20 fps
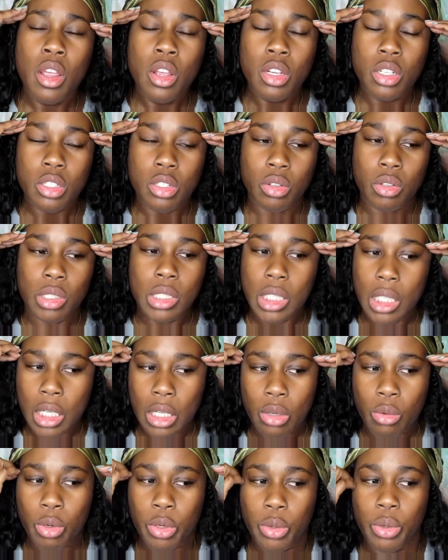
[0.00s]
So it's like
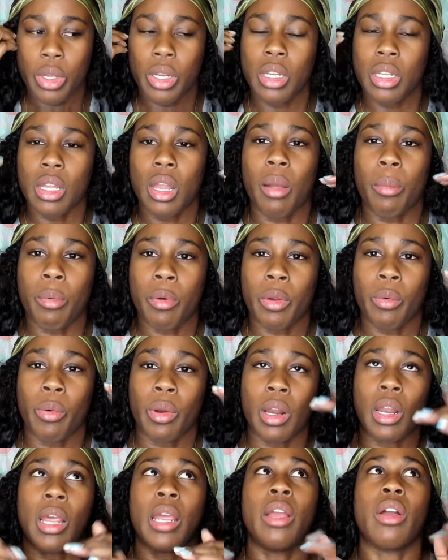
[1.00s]
you get into that point where
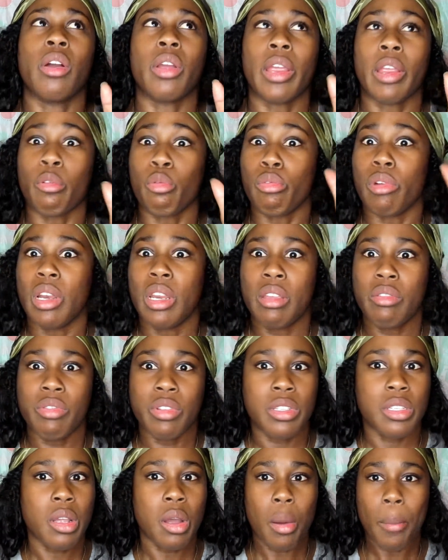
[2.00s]
like, okay, relief
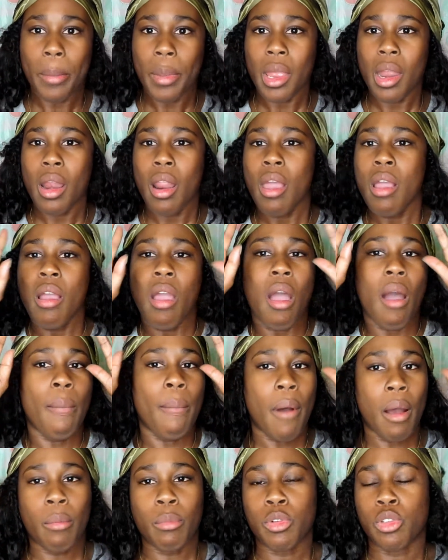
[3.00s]
is coming, I'm
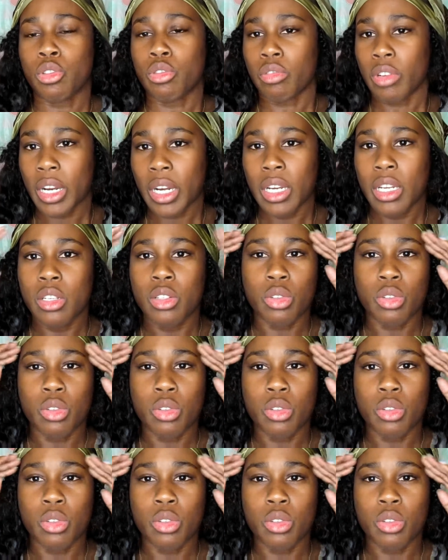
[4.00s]
almost ready.